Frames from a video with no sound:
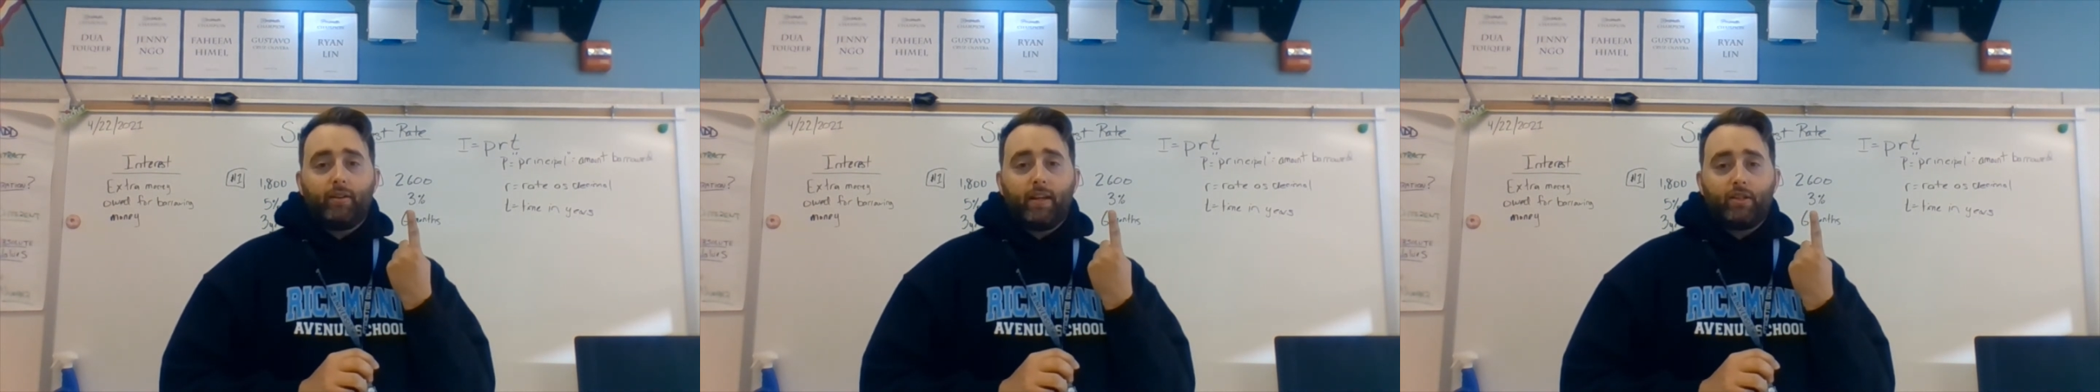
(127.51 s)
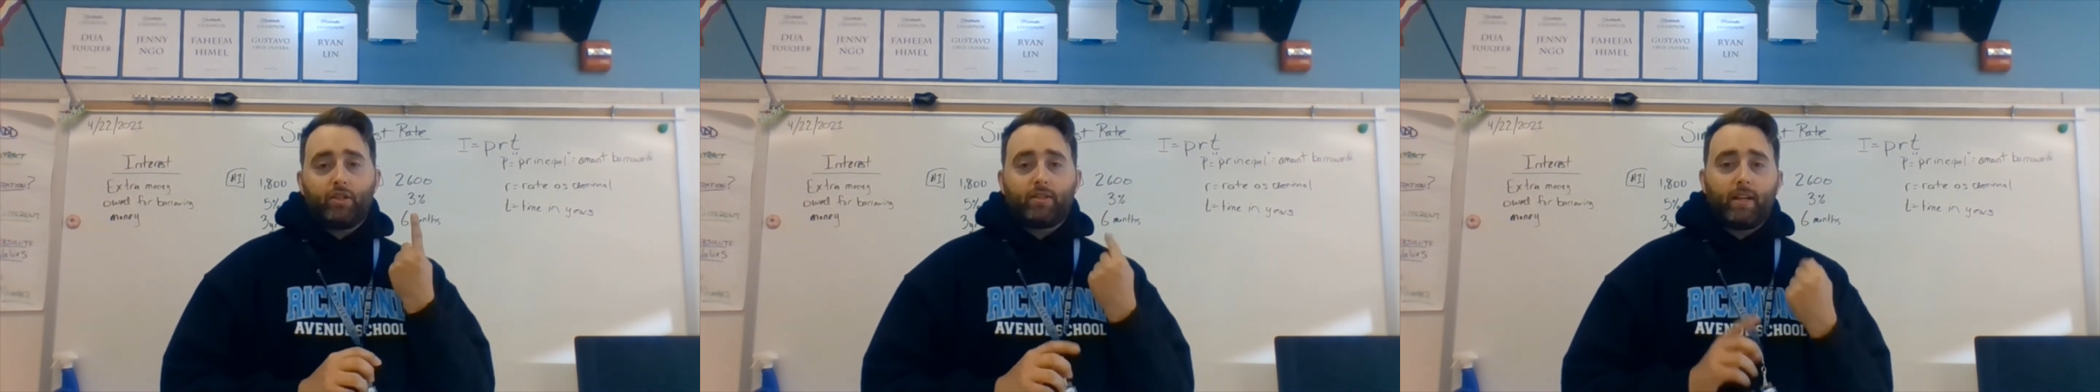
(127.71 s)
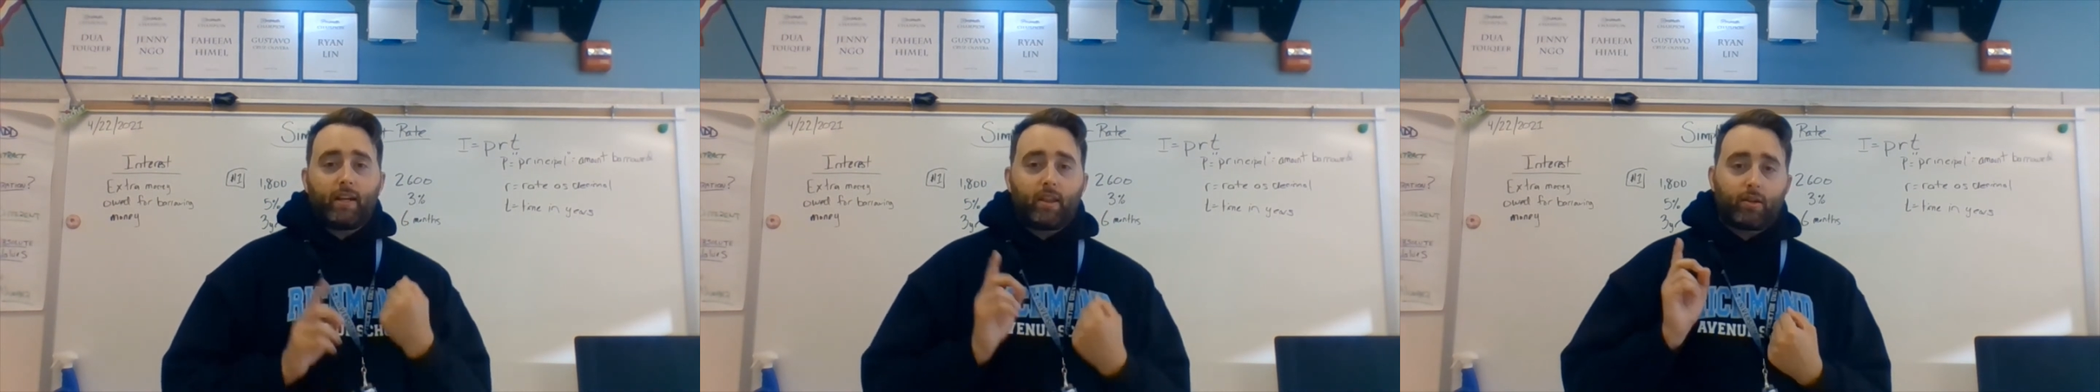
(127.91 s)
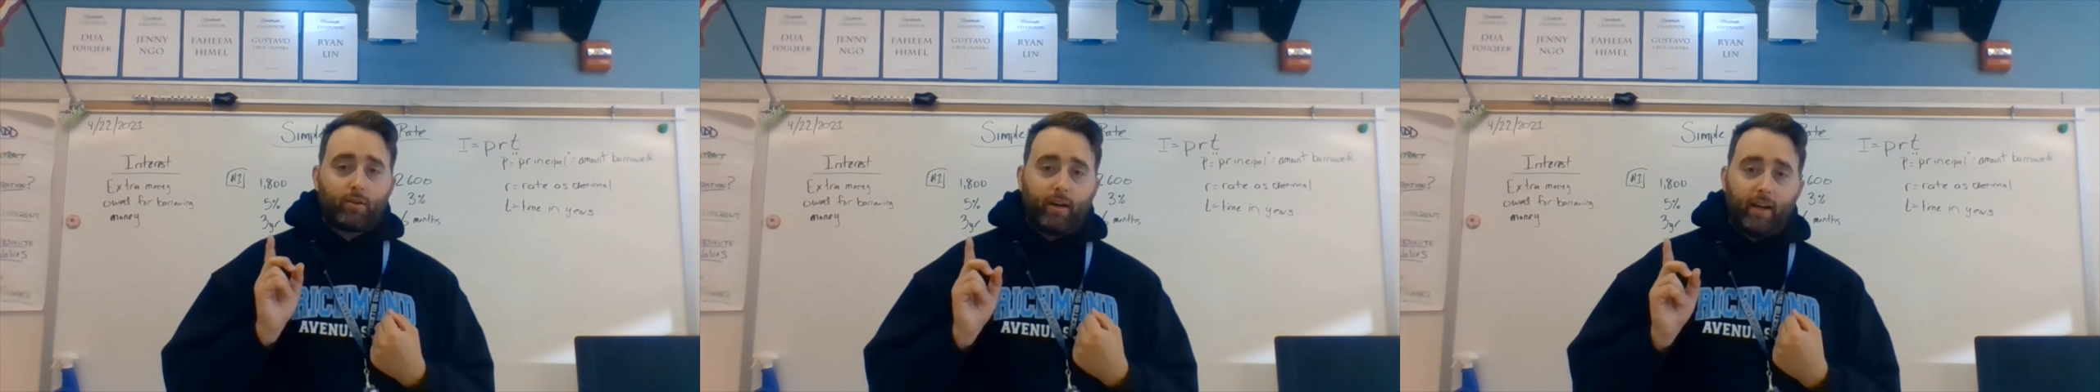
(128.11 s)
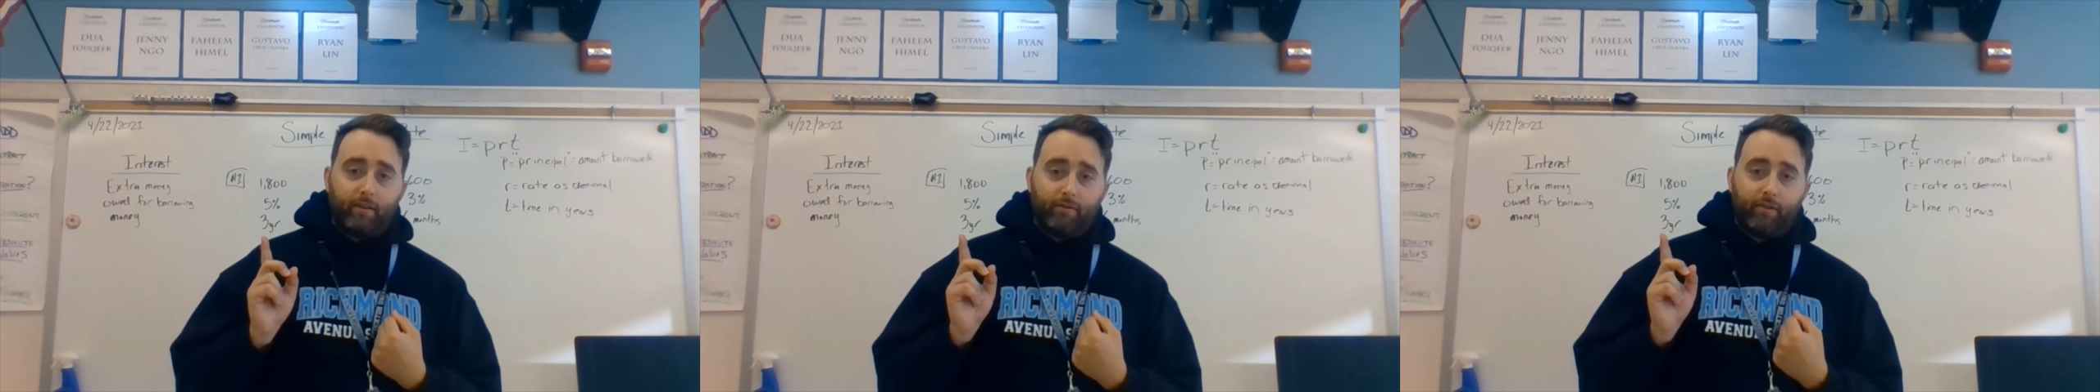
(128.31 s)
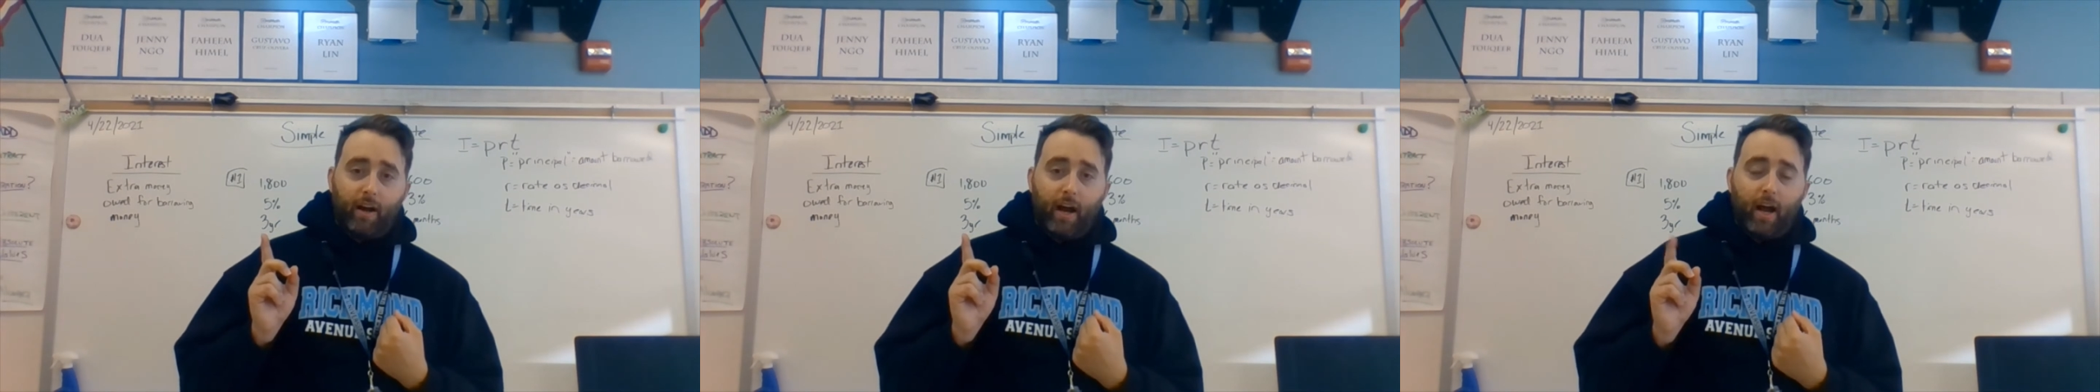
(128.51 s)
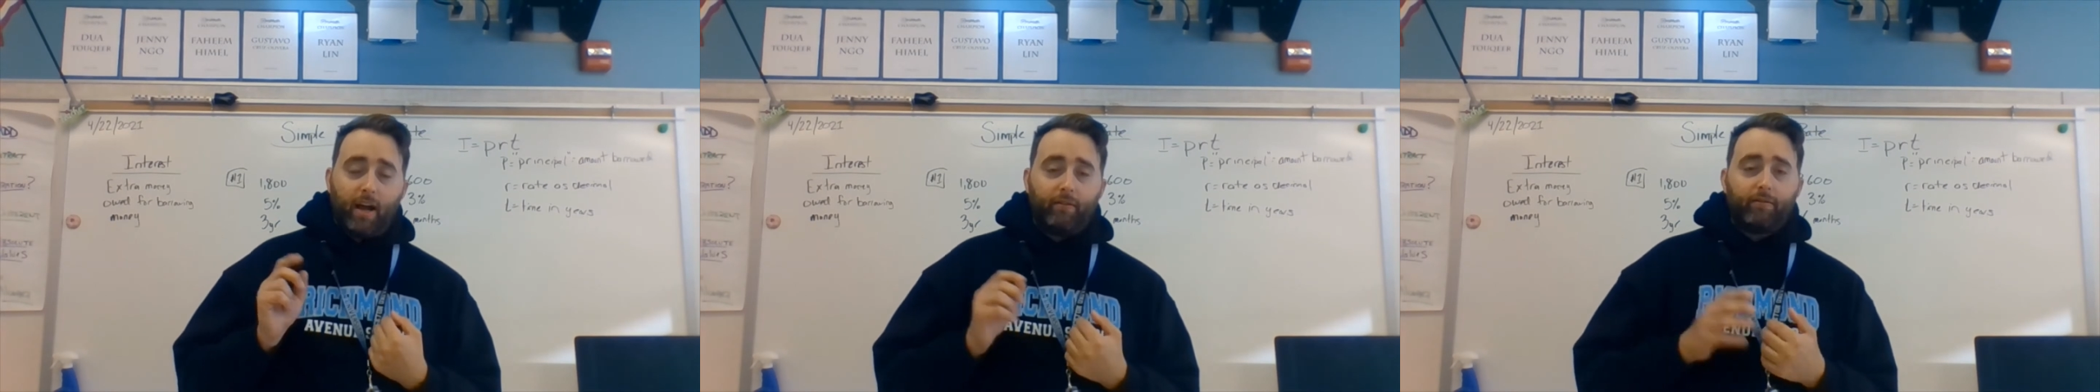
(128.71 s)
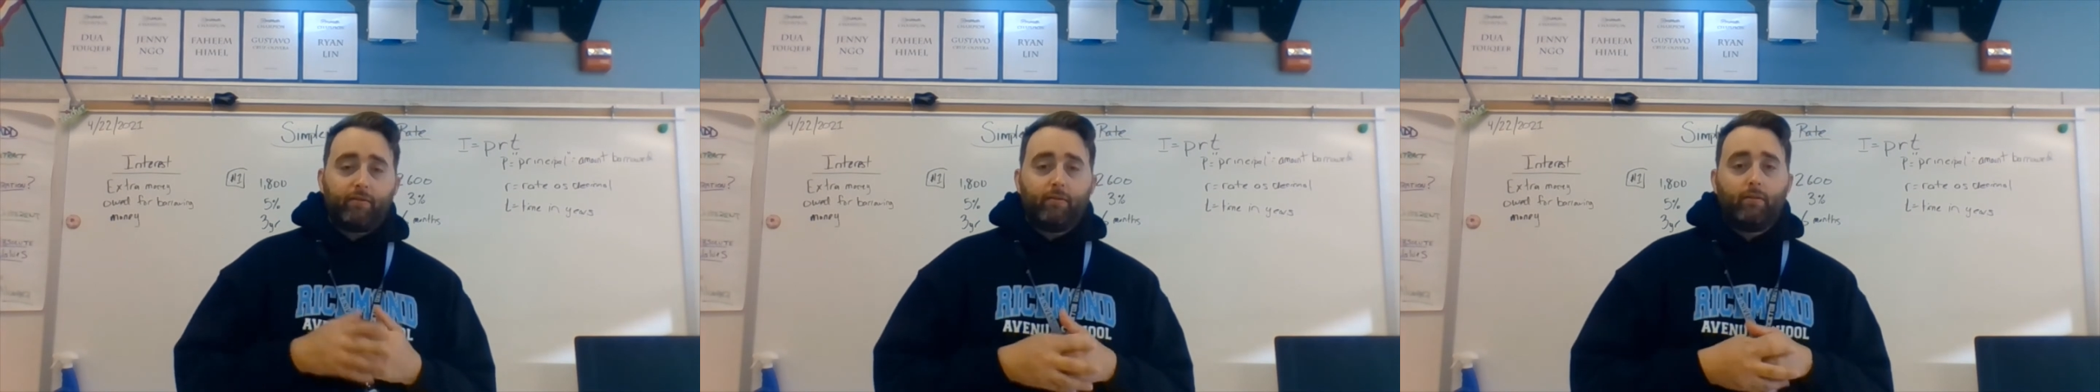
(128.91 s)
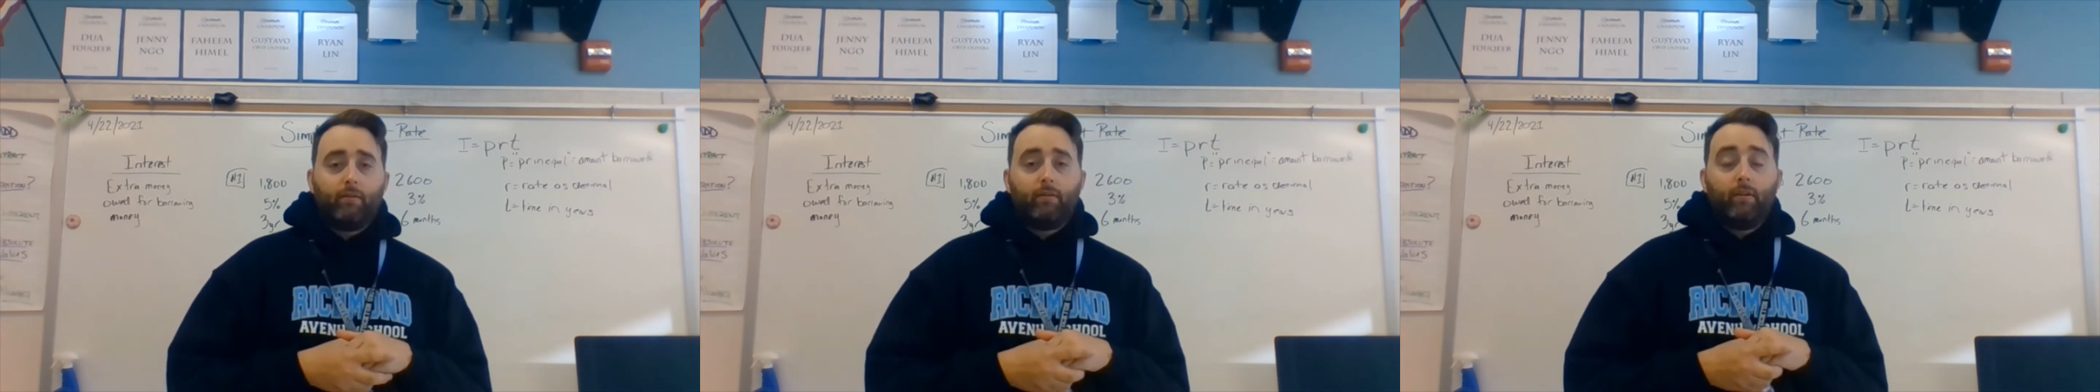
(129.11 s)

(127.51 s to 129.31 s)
digits like 3 and 5,